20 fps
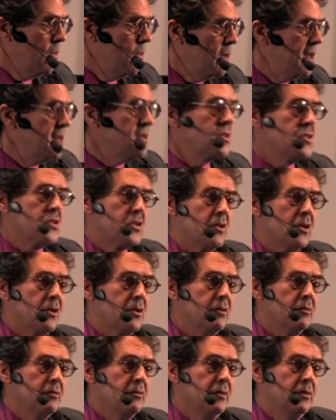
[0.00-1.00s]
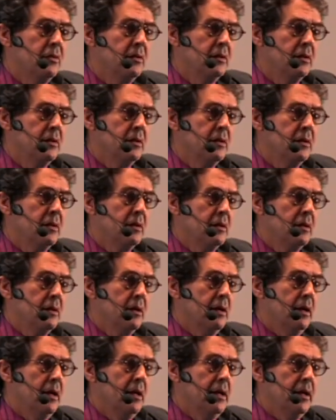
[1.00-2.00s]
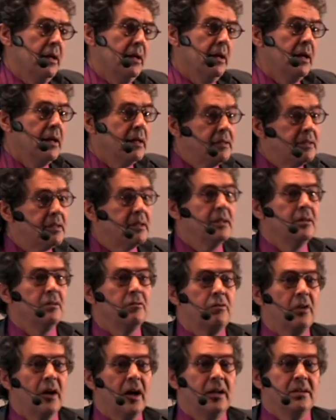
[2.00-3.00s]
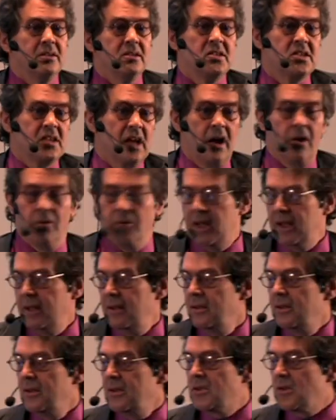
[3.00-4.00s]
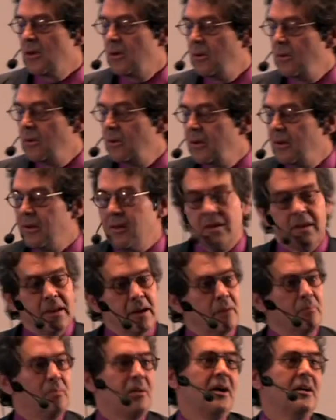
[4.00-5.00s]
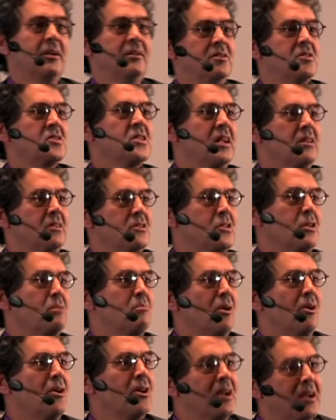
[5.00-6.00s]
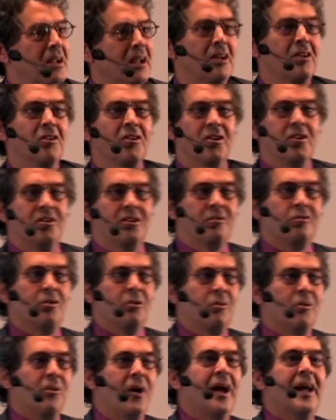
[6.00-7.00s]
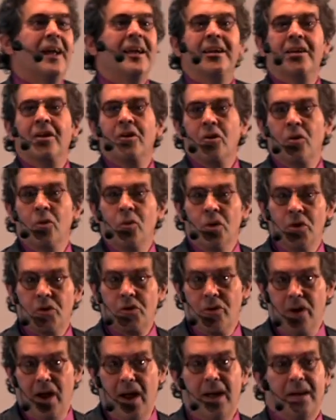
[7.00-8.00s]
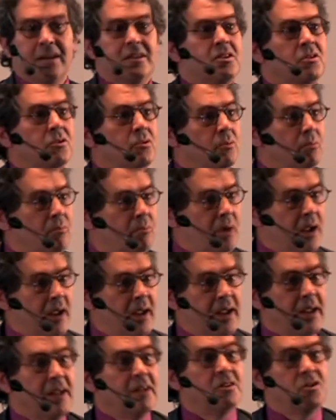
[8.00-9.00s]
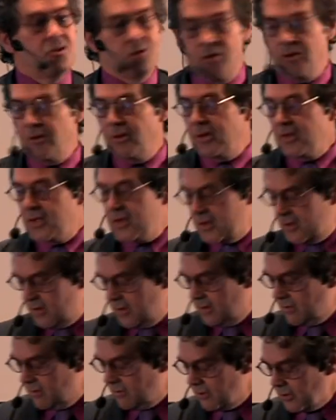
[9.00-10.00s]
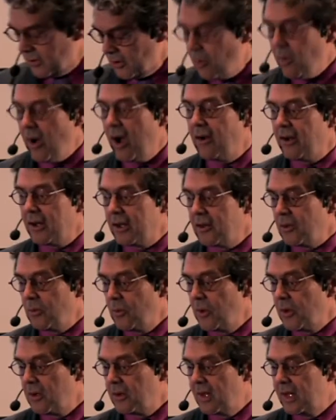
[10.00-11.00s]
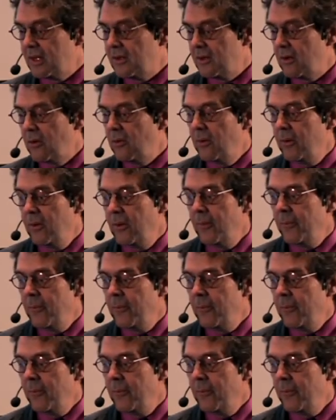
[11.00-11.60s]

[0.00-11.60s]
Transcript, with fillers: We deserve a, a dignified salary. So think about sales and marketing in a little different way. We're trying to pay journalists for the quality of the work they do.